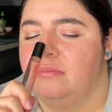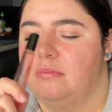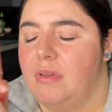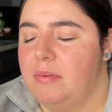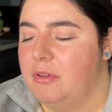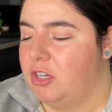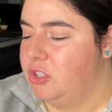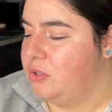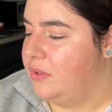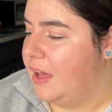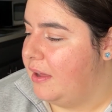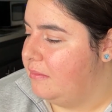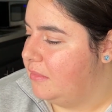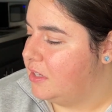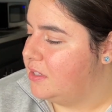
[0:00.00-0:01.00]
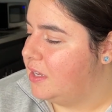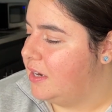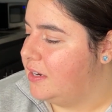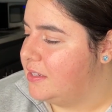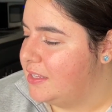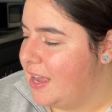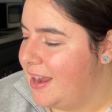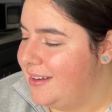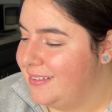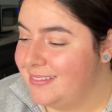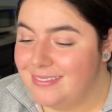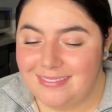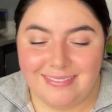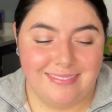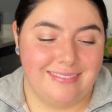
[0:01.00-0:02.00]
Maybe I'll do that. I'll set it aside.
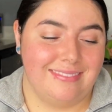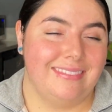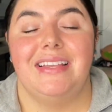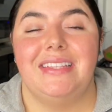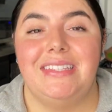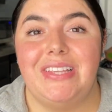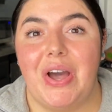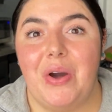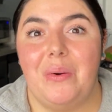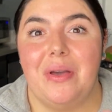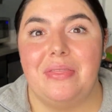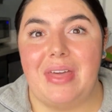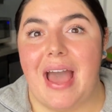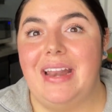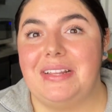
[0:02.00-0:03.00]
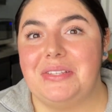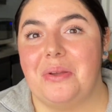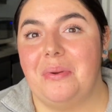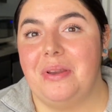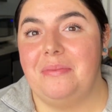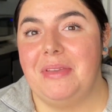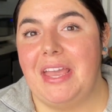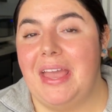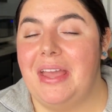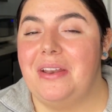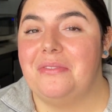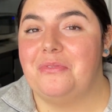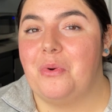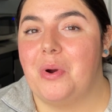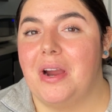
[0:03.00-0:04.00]
So that is going to be
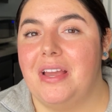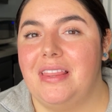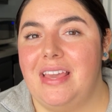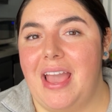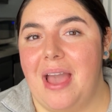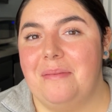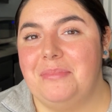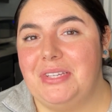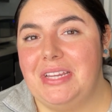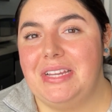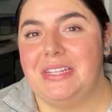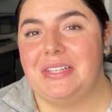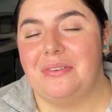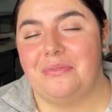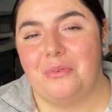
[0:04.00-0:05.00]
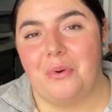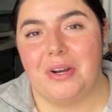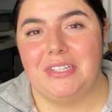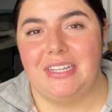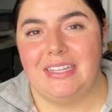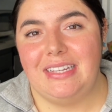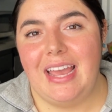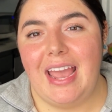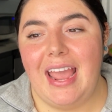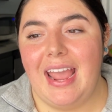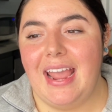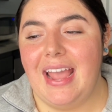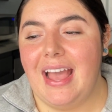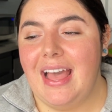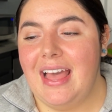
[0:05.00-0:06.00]
it for the empties for
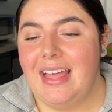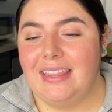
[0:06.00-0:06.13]
today.